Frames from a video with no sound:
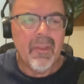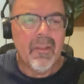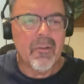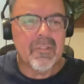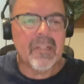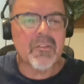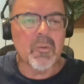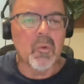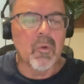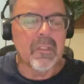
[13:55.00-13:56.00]
you know,
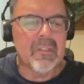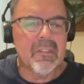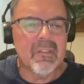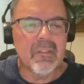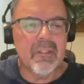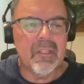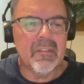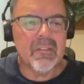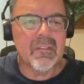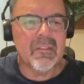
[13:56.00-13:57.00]
Dexter Lawrence is a
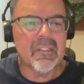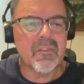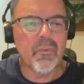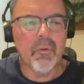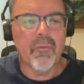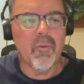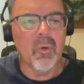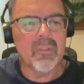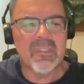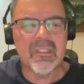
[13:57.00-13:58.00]
is a six foot
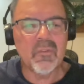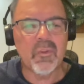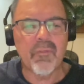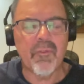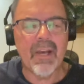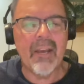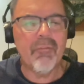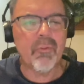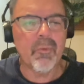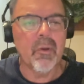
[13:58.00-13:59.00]
four, six foot
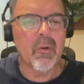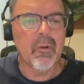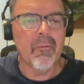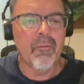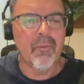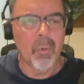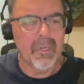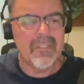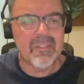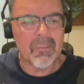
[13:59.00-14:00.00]
five, three hundred and
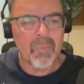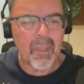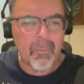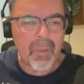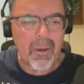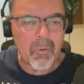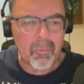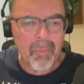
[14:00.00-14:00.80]
forty something pound